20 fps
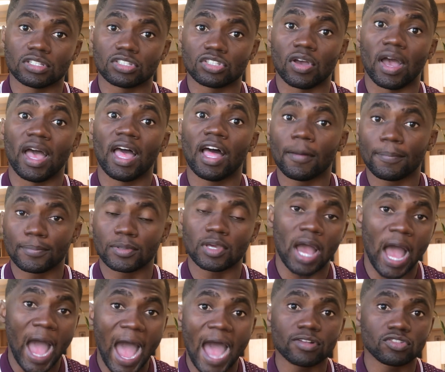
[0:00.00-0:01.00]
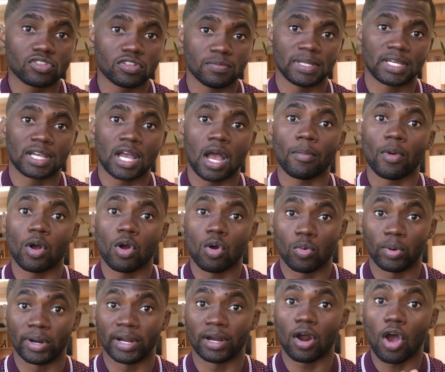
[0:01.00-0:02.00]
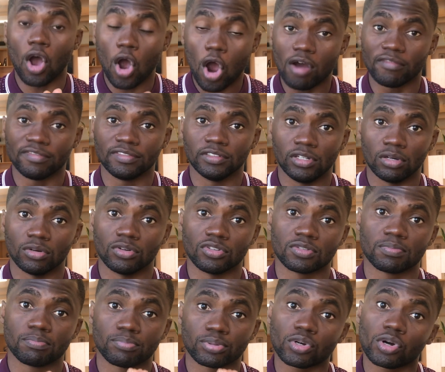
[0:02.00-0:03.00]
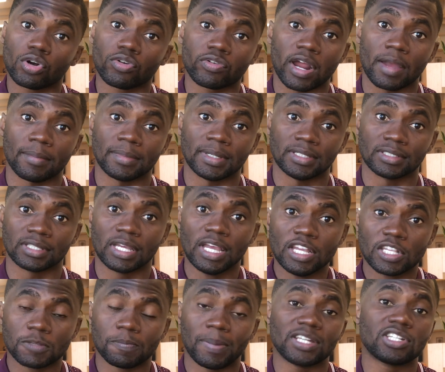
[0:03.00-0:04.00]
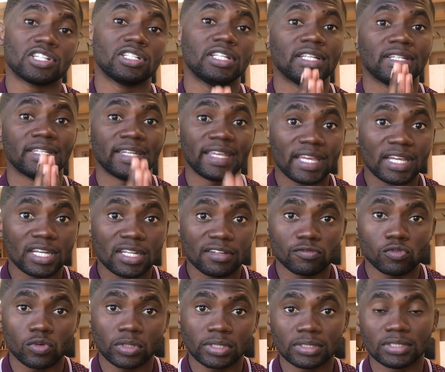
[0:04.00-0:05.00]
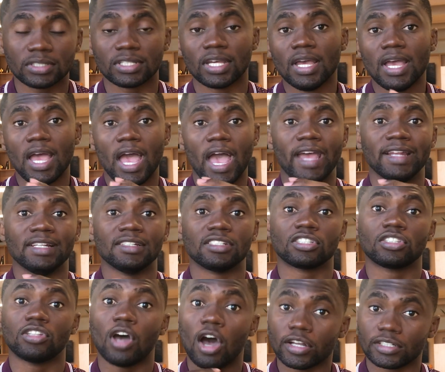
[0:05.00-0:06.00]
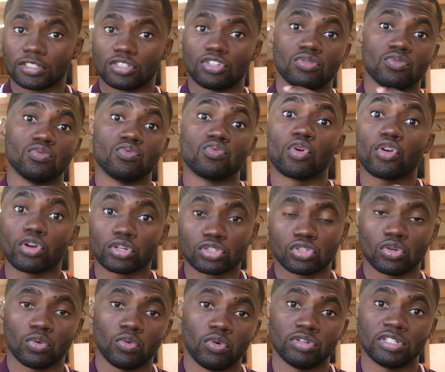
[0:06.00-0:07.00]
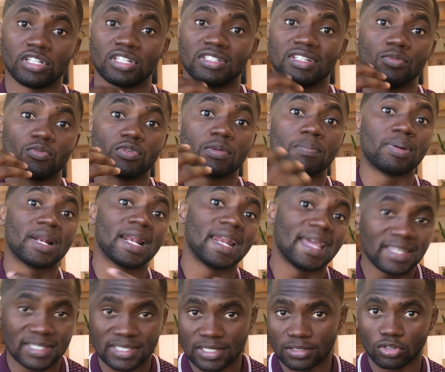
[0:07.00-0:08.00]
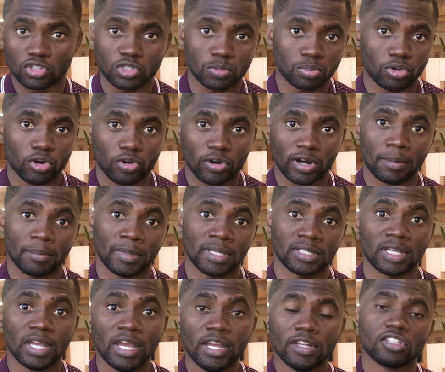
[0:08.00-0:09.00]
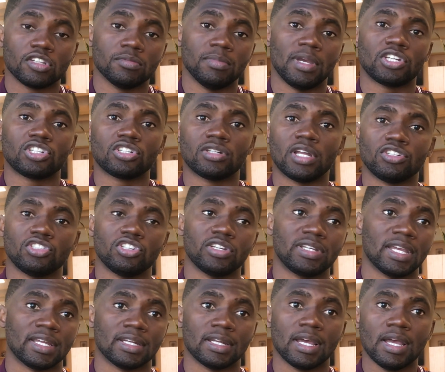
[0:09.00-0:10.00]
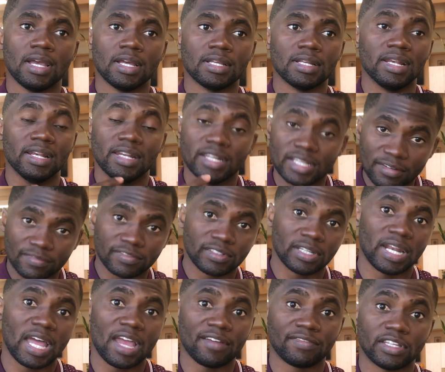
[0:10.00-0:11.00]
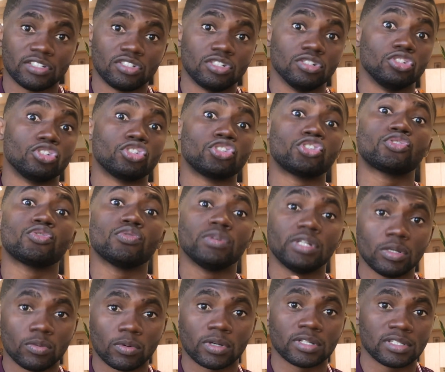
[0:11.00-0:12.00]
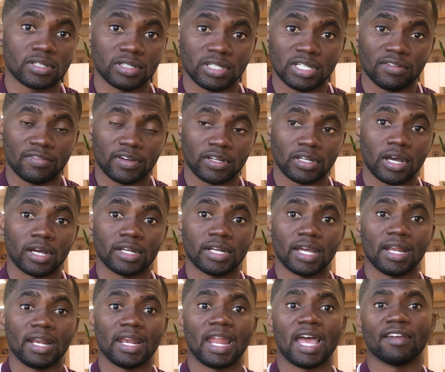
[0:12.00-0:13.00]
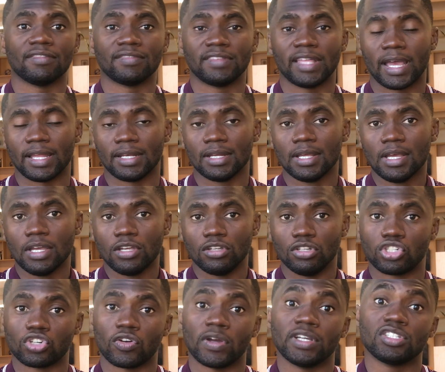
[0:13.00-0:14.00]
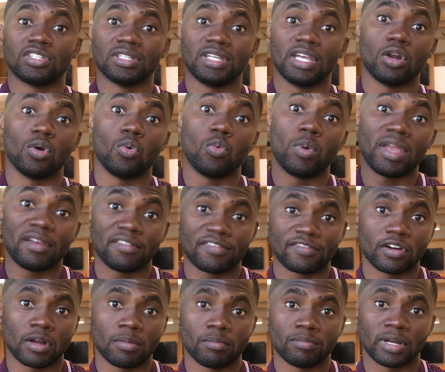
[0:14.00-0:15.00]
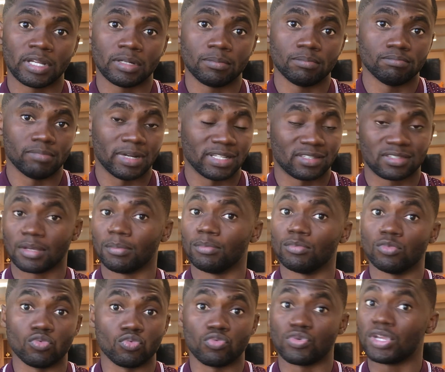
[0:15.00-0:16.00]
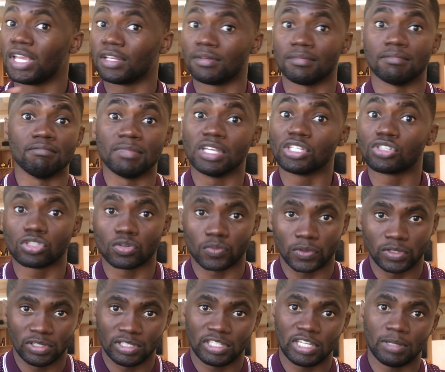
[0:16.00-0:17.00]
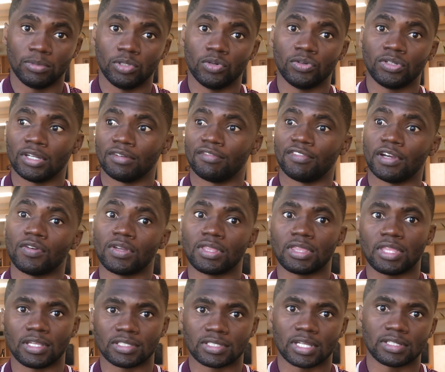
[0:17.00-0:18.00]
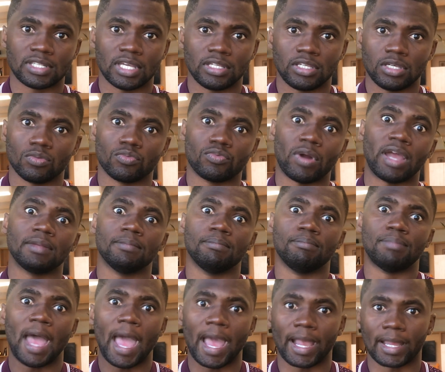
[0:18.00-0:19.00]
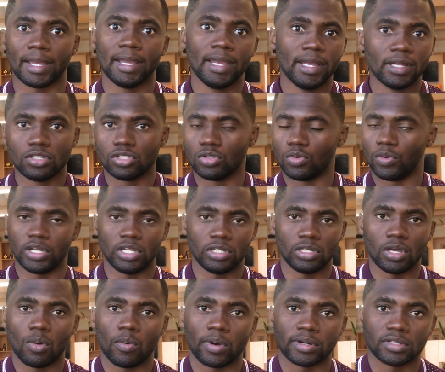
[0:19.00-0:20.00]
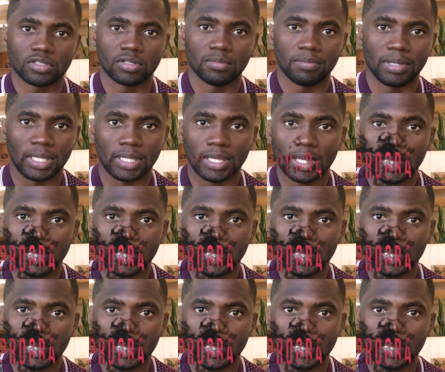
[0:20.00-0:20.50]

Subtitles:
to help you how to become aware of those programmings, especially the negative ones, and start to work towards replacing those programmings to make sure that you can live the life that you truly want to live, and not a life that you're trying to get away from, but by some weird mystery you keep doing the very things that take you right back to where you don't want to be.